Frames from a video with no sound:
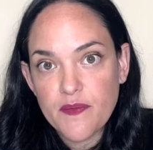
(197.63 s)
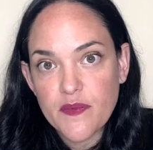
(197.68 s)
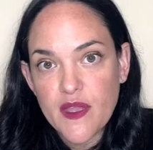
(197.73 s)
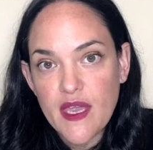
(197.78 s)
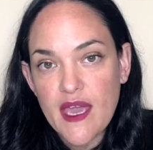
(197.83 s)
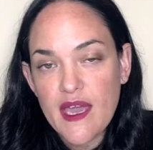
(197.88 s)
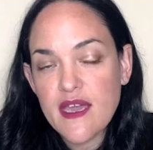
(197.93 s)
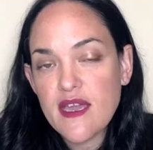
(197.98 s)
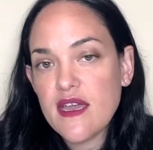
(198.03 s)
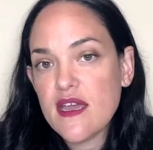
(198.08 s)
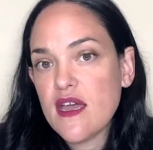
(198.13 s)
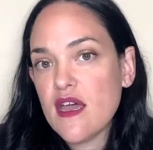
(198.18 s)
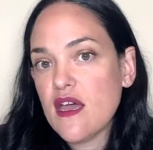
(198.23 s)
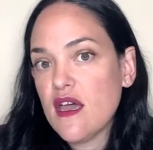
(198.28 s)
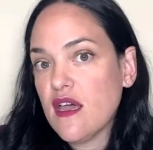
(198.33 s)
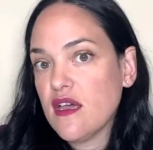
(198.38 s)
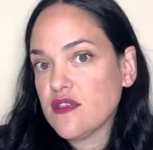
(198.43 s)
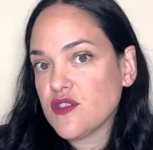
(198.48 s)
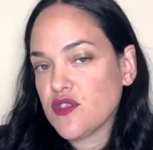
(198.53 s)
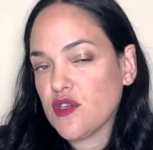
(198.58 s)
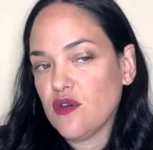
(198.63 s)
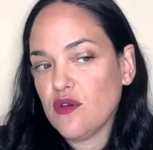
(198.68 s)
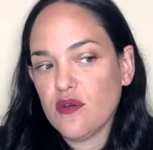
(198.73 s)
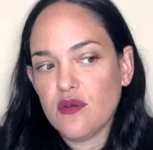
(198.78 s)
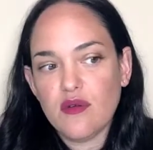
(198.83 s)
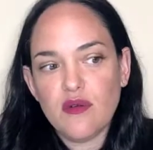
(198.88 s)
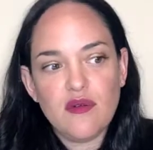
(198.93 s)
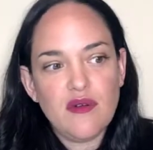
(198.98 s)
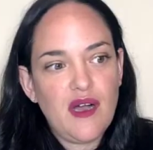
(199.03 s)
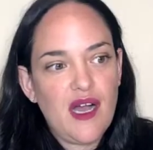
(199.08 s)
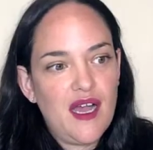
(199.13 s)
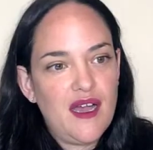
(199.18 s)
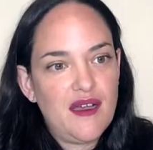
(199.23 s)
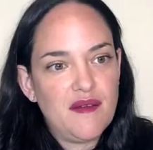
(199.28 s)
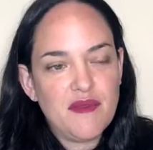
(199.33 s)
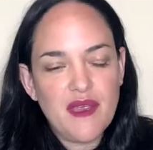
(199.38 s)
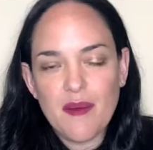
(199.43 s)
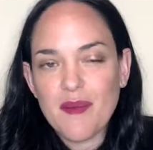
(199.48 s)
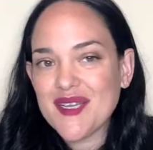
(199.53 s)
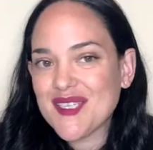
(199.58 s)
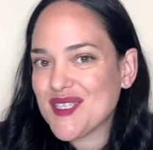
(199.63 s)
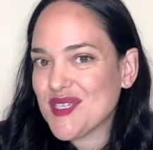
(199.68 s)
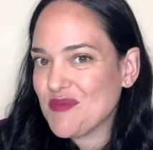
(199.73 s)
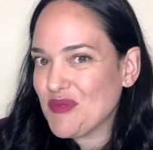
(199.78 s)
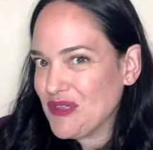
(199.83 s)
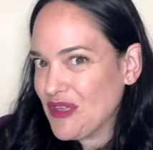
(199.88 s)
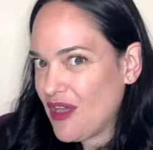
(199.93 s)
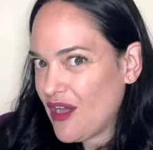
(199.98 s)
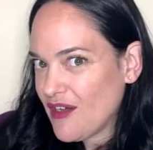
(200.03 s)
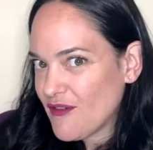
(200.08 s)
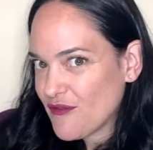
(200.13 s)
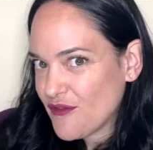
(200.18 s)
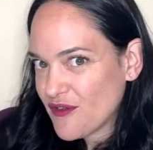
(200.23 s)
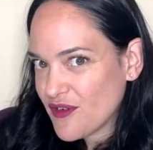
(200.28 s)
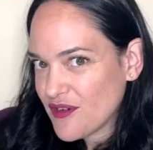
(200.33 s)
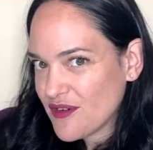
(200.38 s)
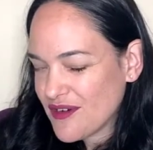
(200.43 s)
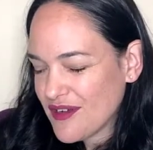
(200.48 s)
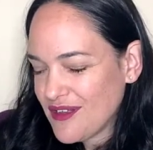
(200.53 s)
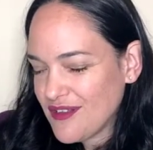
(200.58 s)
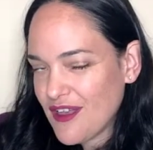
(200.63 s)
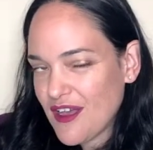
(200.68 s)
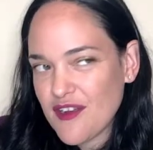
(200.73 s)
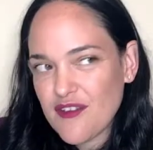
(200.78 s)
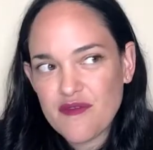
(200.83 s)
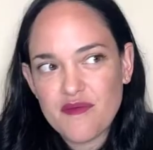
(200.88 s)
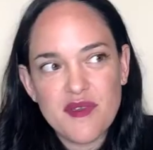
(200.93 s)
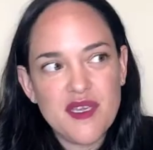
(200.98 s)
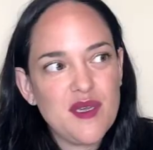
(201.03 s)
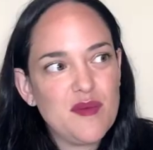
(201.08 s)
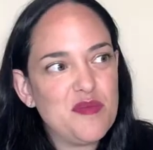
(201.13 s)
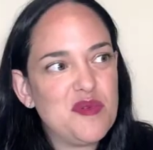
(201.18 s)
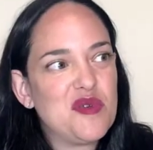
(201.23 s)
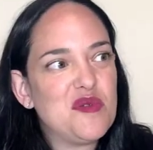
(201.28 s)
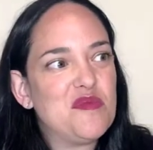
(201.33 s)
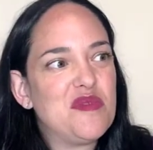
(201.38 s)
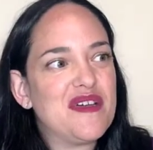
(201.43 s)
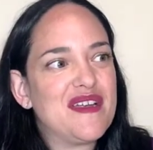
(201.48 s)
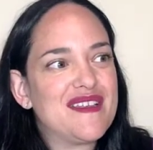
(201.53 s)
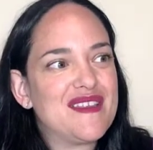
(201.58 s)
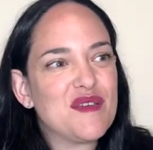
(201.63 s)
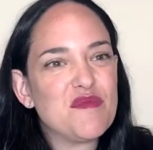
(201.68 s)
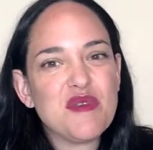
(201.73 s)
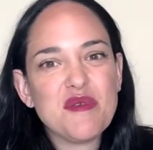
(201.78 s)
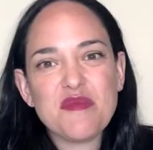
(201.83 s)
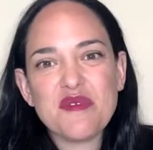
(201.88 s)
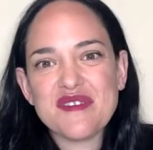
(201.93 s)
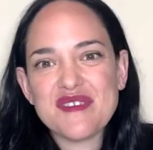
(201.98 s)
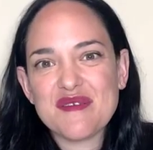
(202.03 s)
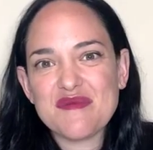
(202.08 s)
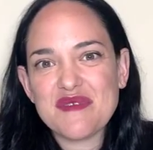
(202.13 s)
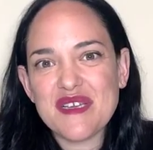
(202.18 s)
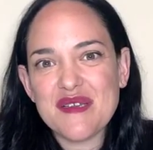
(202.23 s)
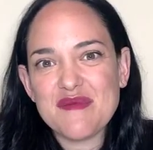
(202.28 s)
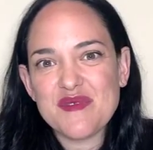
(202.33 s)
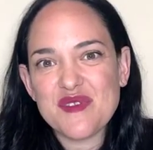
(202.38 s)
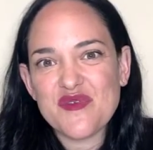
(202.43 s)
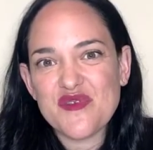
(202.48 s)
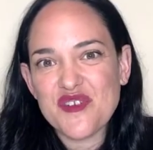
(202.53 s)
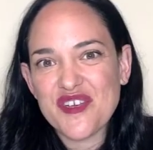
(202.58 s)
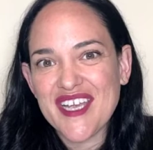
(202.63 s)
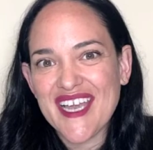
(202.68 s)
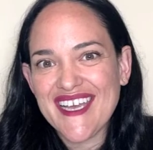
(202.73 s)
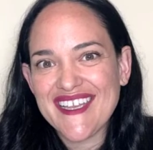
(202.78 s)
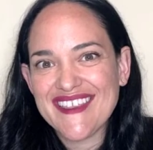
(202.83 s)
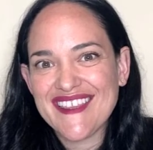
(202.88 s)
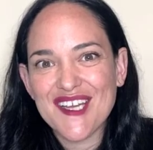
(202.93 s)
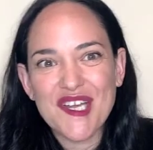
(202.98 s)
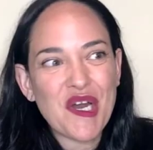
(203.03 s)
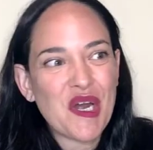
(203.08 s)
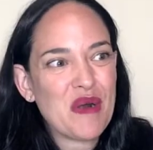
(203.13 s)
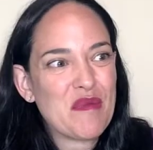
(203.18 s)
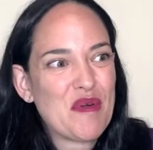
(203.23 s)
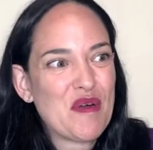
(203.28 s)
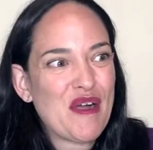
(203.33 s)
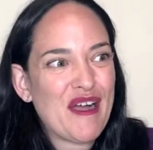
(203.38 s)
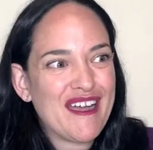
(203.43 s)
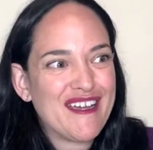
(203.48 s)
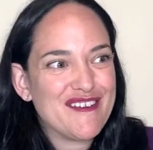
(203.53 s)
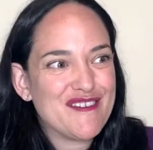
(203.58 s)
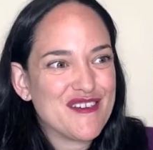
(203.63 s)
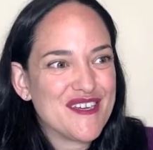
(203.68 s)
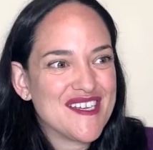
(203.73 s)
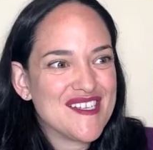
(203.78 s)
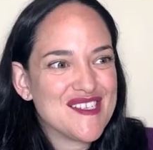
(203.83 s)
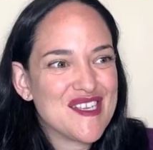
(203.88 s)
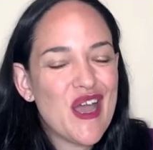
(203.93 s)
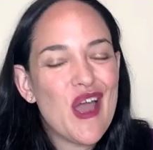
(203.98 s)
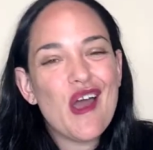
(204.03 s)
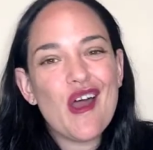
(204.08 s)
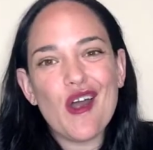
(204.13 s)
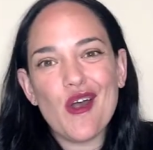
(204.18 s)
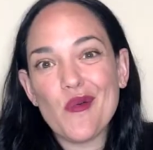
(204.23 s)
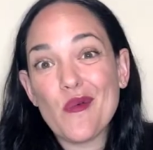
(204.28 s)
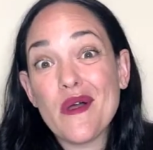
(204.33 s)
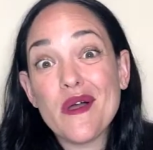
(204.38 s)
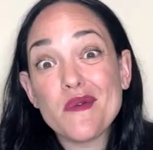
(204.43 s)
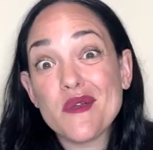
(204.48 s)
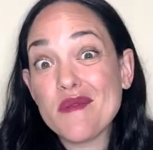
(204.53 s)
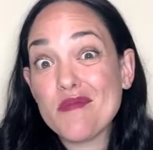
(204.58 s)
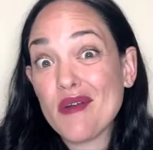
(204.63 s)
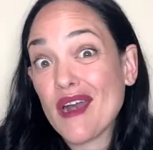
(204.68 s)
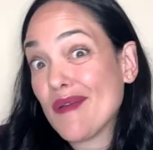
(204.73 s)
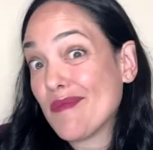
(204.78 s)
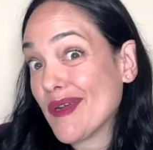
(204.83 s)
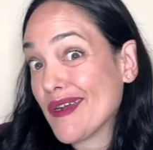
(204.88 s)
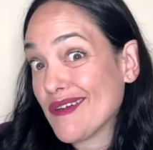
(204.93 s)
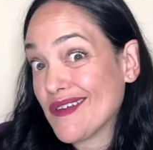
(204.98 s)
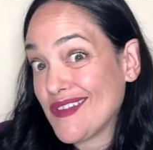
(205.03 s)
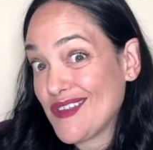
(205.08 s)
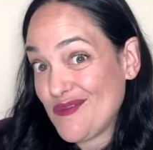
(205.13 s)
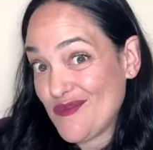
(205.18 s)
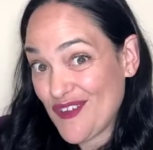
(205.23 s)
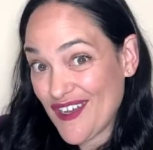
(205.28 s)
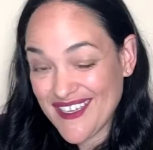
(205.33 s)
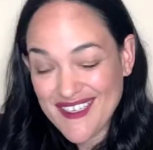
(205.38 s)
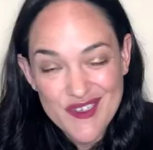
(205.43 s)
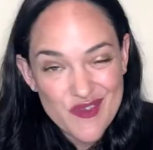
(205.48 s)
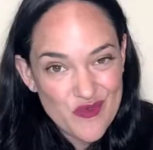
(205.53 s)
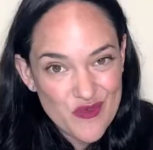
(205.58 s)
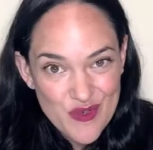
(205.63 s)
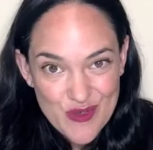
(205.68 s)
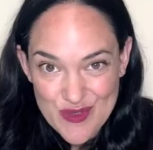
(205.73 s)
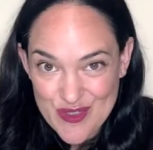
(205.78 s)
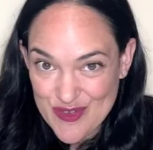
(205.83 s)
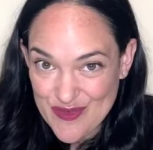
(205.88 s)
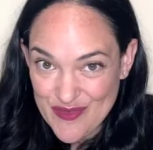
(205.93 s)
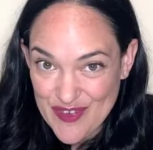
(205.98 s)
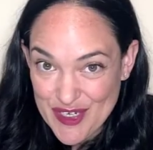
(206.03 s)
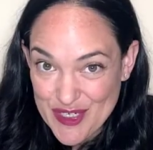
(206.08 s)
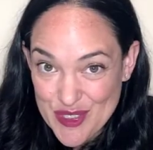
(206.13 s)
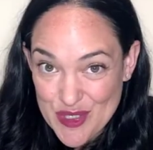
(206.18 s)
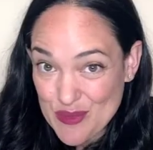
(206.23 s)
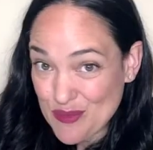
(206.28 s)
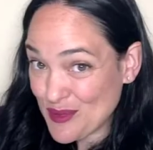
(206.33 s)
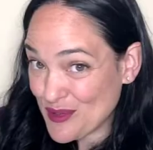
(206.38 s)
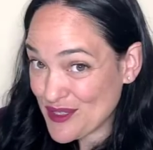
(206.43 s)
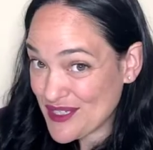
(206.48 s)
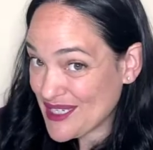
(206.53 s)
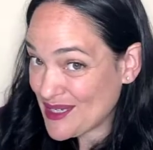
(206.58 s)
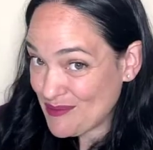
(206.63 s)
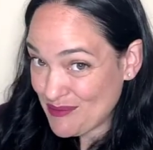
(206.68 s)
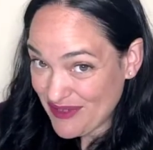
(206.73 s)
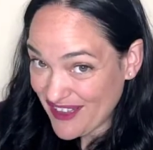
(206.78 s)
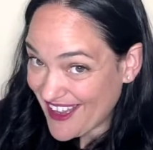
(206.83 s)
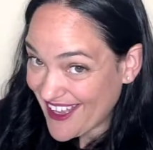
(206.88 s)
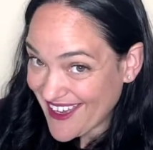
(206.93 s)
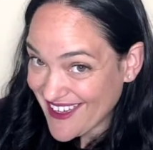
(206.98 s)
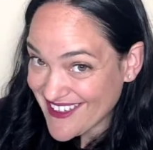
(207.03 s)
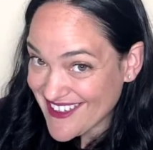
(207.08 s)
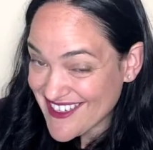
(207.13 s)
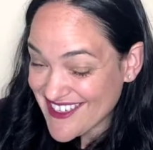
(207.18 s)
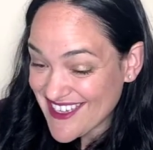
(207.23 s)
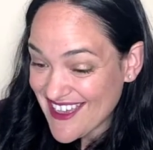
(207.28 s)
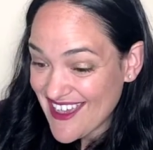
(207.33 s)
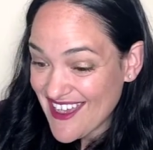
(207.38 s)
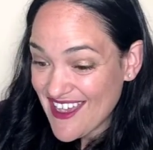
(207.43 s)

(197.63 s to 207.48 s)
Okay, so that might seem a lot for a lot of people, but I think people sometimes forget that carbohydrates are what we primarily find in fruits and vegetables and plants.